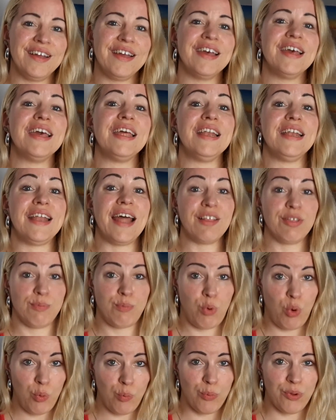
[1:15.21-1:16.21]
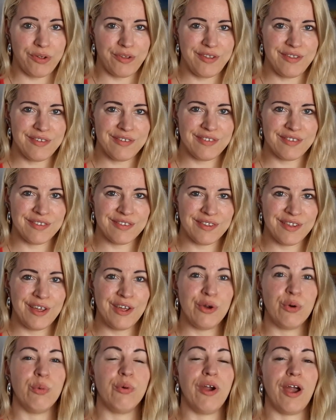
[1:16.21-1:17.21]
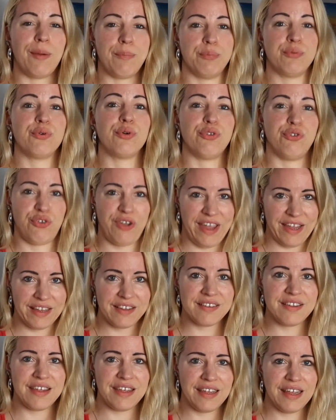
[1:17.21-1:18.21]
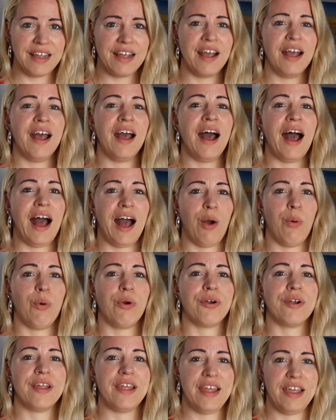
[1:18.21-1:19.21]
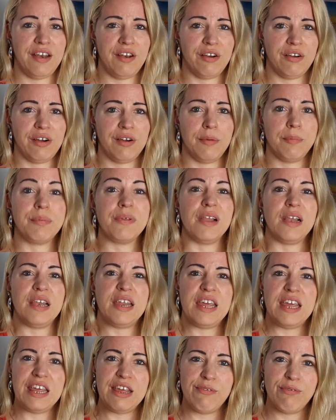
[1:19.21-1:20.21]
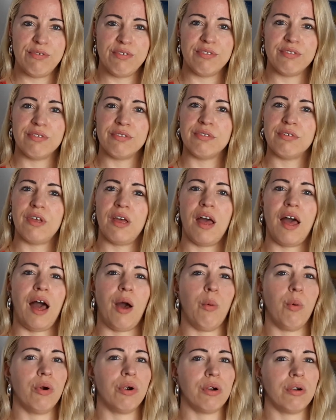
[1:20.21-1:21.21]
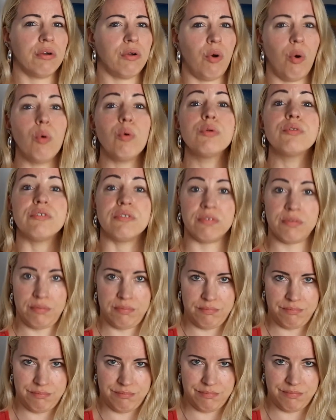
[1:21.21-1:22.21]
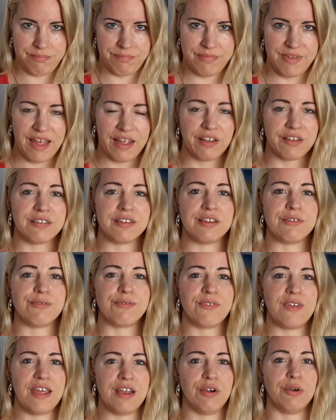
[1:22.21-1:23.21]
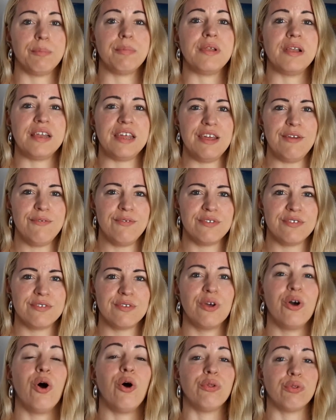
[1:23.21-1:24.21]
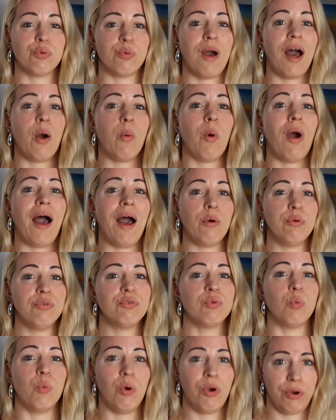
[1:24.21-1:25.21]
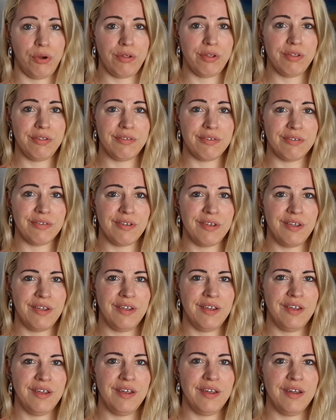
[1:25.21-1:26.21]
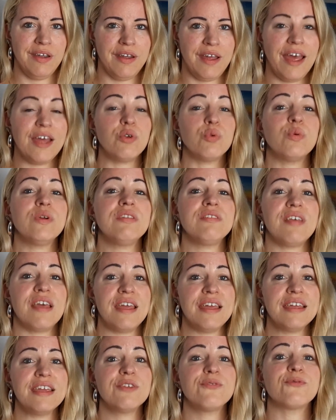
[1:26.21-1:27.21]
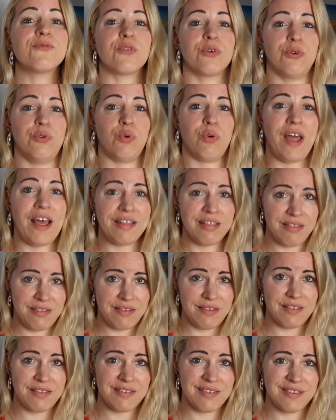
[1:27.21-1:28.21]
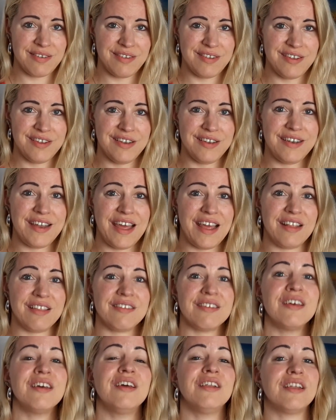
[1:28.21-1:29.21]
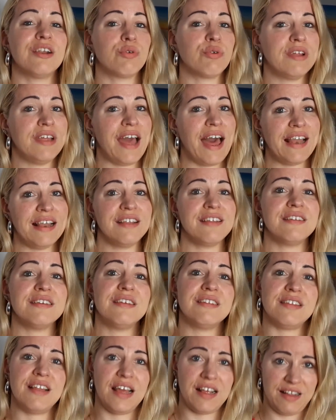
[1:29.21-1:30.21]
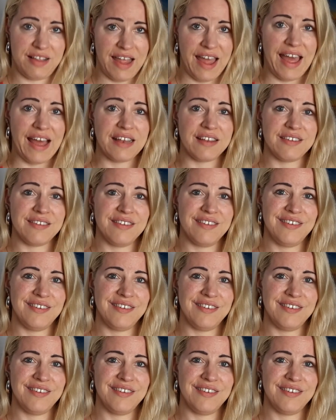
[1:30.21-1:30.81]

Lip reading: In that moment, we are projecting our inner beliefs, our old negative inner beliefs onto our outer world, and we take it for granted that the reality is like that.